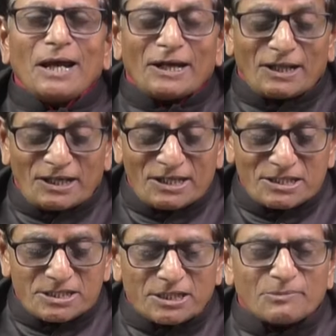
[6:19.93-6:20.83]
Under
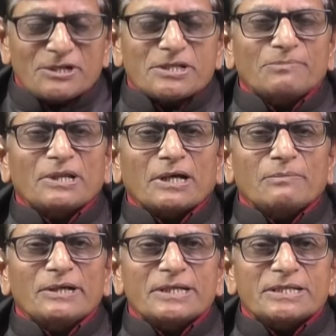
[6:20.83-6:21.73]
his chairmanship, the
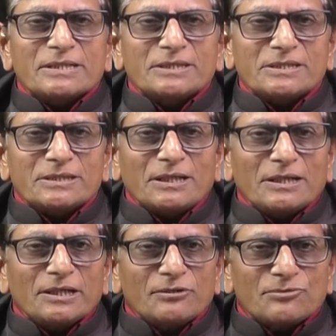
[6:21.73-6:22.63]
committee suggested
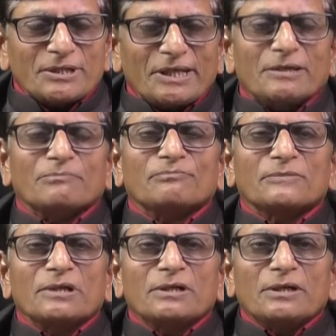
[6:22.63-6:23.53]
a new
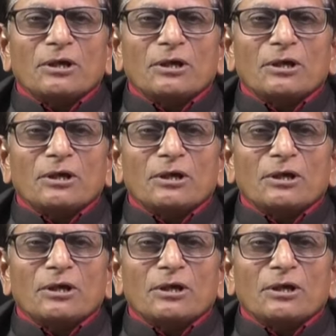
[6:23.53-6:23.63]
scheme.